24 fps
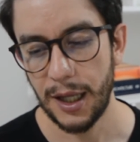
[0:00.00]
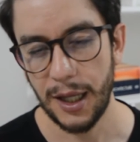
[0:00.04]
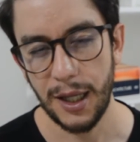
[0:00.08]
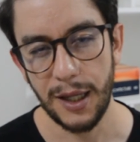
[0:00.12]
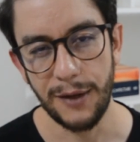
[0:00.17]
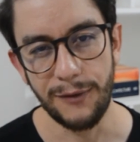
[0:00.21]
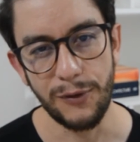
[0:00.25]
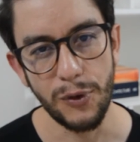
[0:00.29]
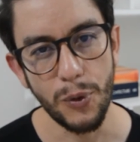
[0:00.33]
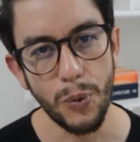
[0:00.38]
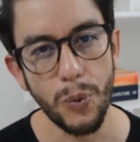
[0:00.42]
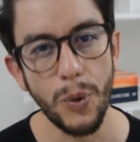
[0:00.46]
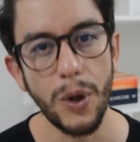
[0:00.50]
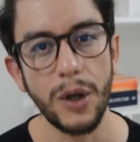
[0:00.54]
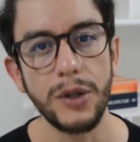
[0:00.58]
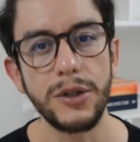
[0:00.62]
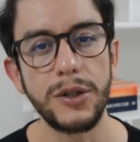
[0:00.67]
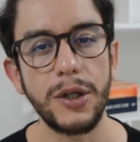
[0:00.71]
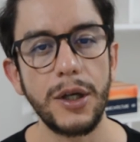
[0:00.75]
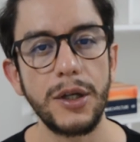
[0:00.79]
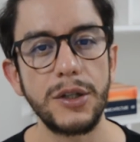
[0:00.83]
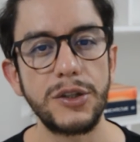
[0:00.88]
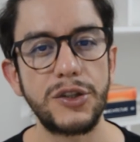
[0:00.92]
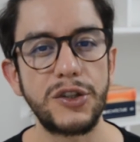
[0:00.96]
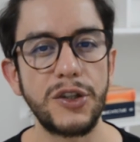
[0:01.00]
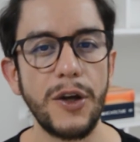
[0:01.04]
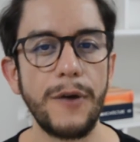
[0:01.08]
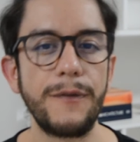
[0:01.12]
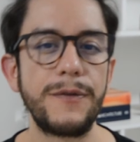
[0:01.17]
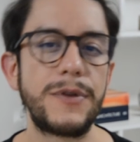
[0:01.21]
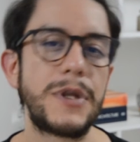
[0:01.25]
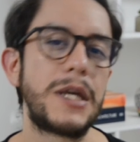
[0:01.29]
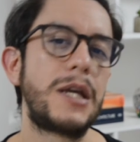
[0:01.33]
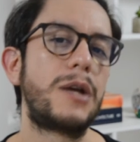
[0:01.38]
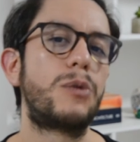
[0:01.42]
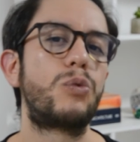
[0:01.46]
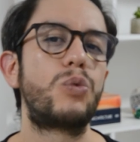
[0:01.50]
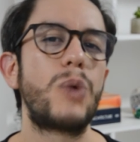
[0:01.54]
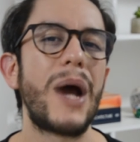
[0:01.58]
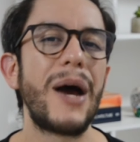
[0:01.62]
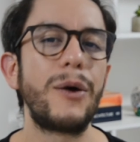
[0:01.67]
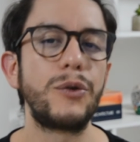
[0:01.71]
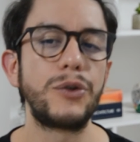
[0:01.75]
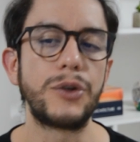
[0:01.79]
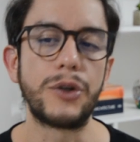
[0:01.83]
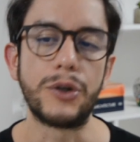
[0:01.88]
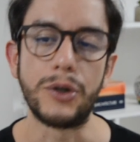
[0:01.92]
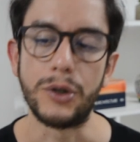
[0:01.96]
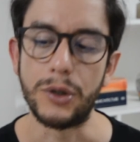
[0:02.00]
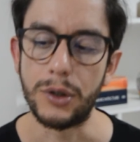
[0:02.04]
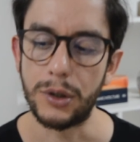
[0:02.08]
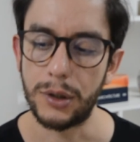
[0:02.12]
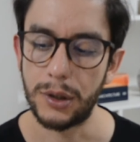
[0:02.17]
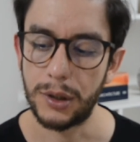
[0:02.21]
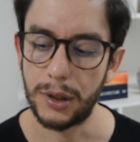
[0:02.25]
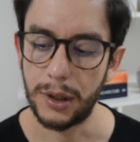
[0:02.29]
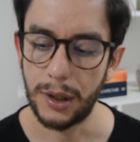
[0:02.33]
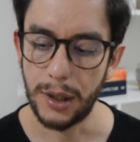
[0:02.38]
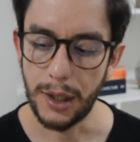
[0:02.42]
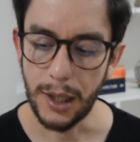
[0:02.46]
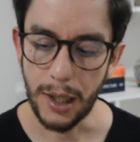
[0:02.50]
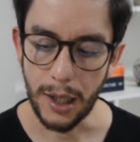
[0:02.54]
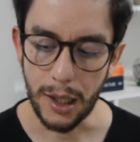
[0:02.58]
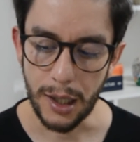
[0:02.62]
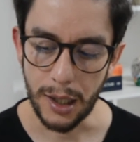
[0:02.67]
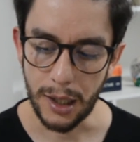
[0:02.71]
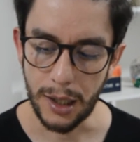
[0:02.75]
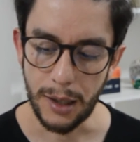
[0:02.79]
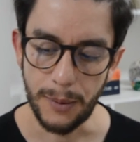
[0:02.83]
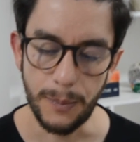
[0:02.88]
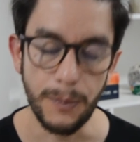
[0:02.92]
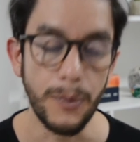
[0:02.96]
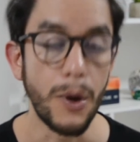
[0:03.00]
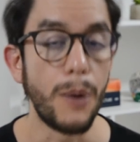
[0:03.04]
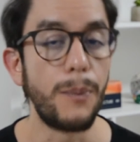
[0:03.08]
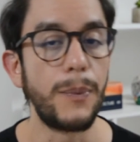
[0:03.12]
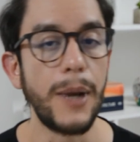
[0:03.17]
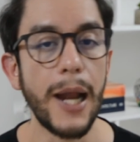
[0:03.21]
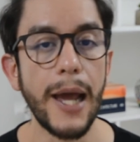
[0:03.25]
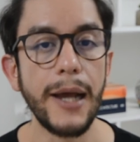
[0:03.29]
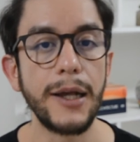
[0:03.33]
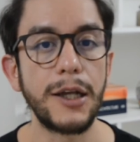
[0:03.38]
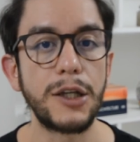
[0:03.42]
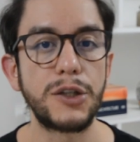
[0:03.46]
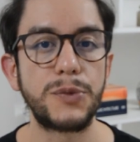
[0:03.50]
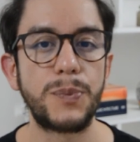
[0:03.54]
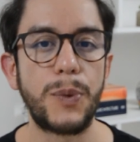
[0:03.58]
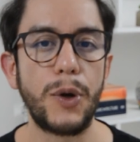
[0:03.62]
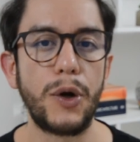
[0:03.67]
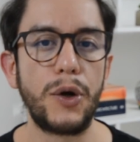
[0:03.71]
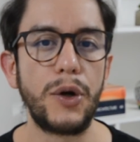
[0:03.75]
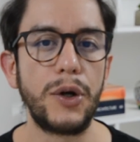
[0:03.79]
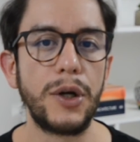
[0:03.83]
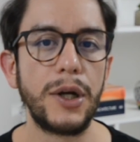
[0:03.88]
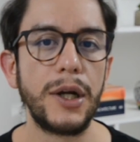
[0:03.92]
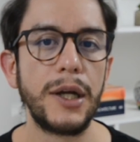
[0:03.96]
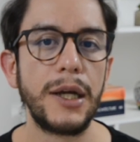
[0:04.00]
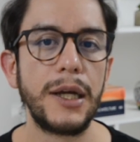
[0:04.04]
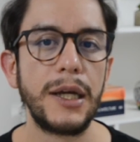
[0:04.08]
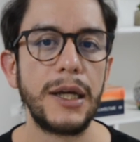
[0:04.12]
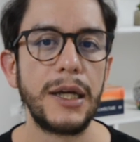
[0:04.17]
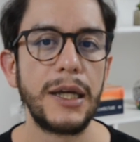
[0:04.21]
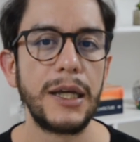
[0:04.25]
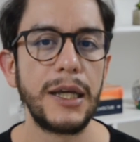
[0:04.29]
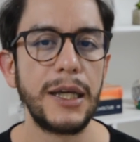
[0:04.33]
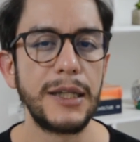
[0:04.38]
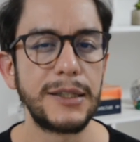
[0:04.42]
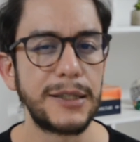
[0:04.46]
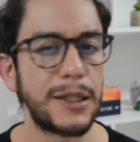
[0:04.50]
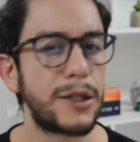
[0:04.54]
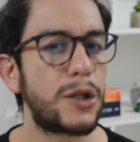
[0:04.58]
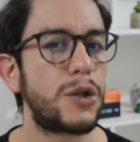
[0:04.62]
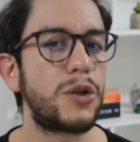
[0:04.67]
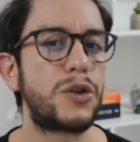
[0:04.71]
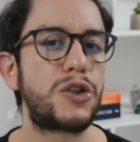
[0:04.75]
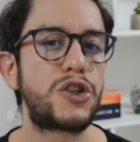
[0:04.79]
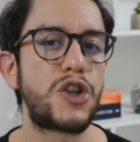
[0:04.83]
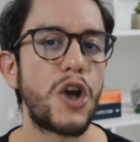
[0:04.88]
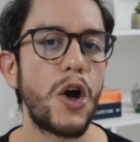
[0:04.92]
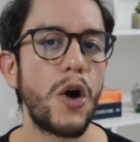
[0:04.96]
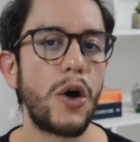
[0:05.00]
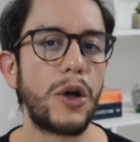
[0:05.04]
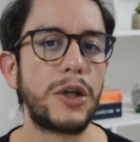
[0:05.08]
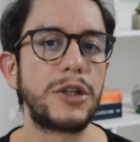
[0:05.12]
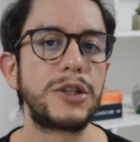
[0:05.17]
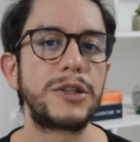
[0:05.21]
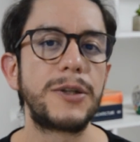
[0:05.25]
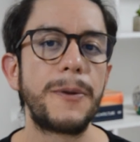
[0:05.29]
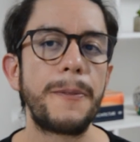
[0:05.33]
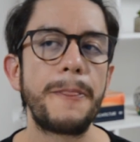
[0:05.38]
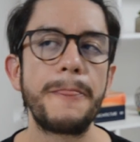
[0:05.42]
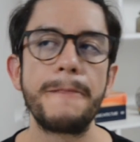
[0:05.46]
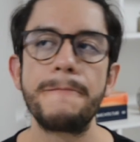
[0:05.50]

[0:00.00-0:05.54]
If you want something rounder, Montblanc Explorer is a good choice.